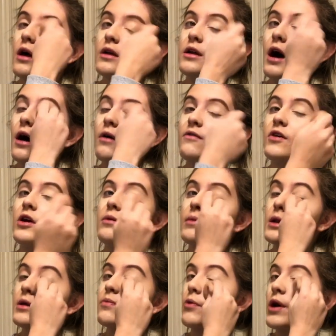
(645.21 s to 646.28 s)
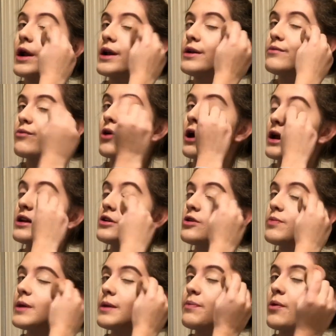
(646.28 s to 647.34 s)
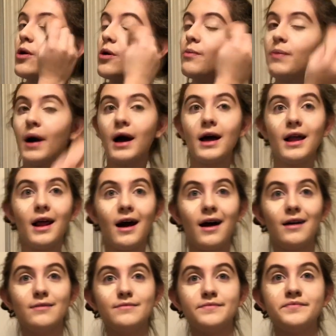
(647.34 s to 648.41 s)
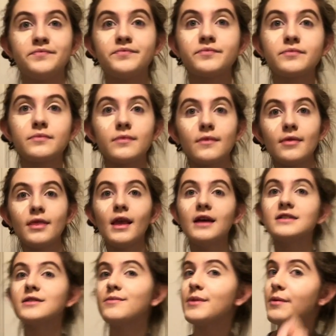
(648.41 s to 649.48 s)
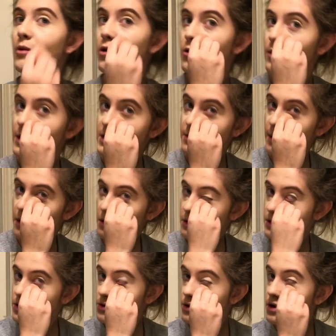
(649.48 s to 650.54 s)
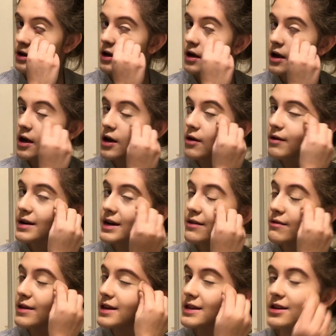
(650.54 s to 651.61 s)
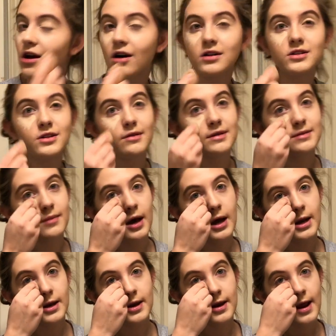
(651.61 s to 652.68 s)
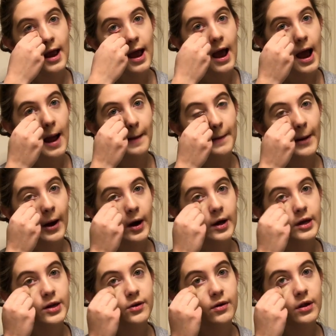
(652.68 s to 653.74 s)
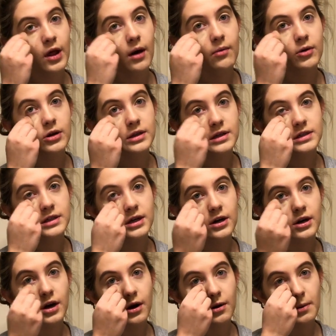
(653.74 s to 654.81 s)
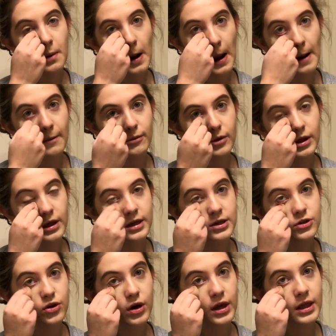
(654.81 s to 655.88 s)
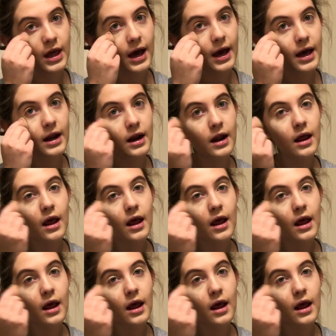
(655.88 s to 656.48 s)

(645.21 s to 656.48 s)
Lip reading: Not very many brand new people, but some people who went to my old school we didn't really talk to as much. I'm talking to a lot more this year, and I'm really enjoying that.